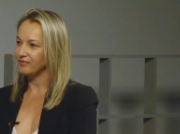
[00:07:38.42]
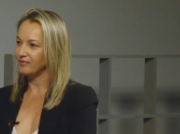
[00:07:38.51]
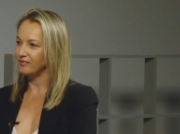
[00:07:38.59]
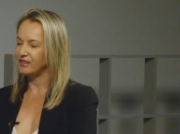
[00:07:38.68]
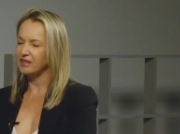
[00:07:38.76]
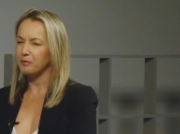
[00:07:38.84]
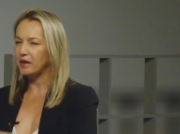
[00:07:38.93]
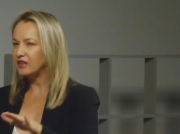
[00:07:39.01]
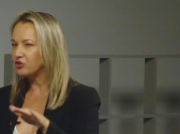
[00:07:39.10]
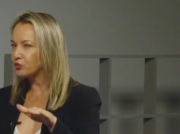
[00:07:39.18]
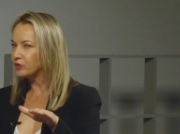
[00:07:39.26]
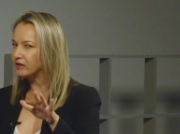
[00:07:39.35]
It's a Main
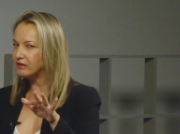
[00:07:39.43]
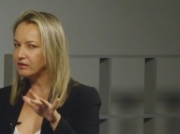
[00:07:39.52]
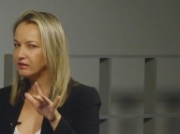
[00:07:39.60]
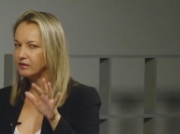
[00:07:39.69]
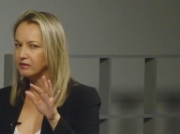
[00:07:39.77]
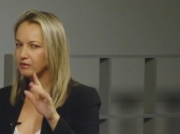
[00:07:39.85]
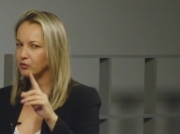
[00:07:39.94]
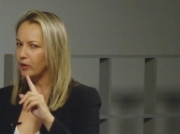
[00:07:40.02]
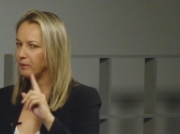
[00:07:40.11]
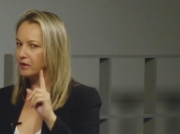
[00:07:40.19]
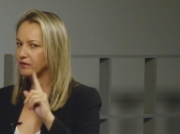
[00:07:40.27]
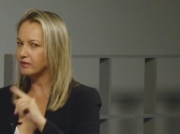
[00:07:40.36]
Street
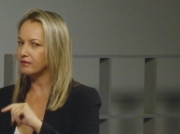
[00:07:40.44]
Weymouth.